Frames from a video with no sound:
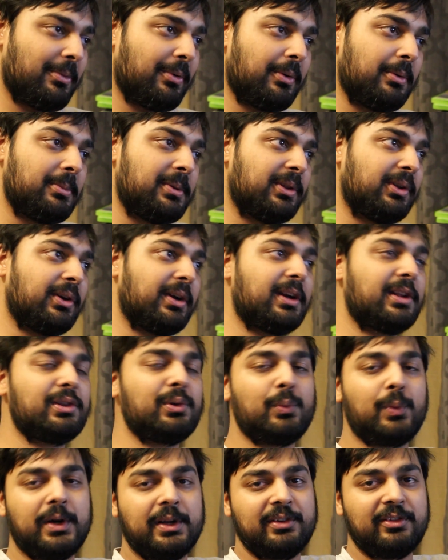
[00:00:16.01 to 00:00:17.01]
We're going to be looking at the
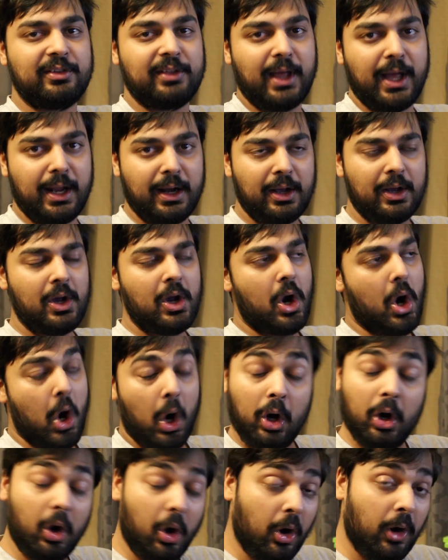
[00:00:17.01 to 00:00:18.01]
ones that
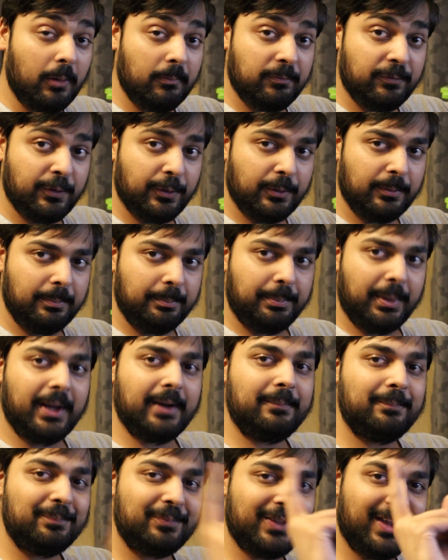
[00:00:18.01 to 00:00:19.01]
are harmful,
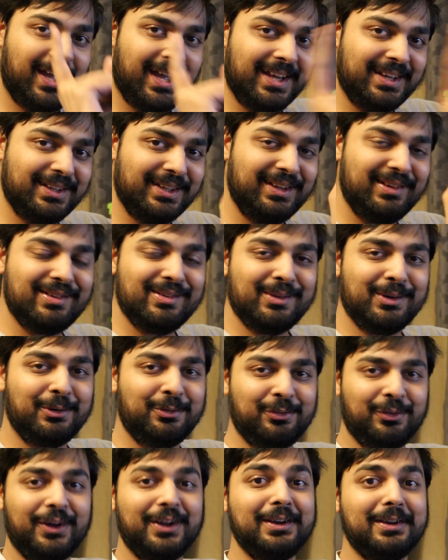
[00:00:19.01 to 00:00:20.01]
but at least they're
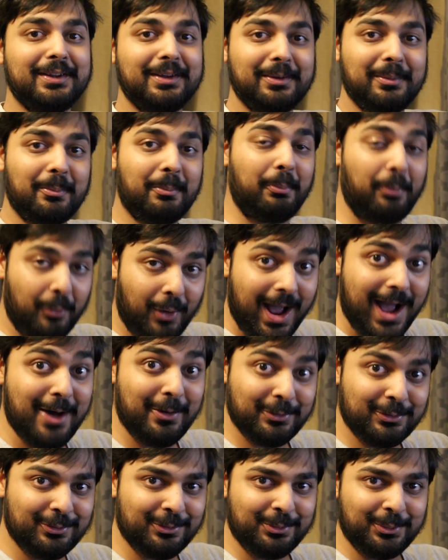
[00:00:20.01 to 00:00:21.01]
fun to
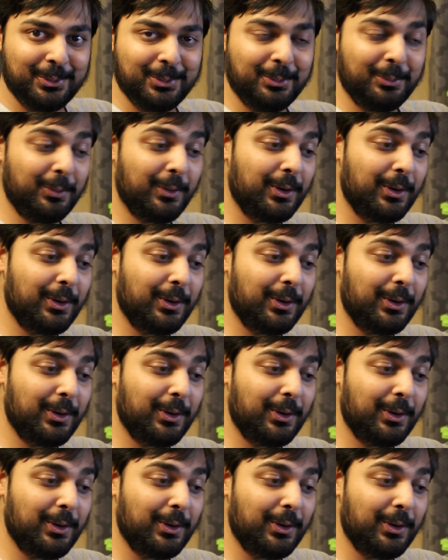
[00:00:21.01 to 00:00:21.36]
browse through.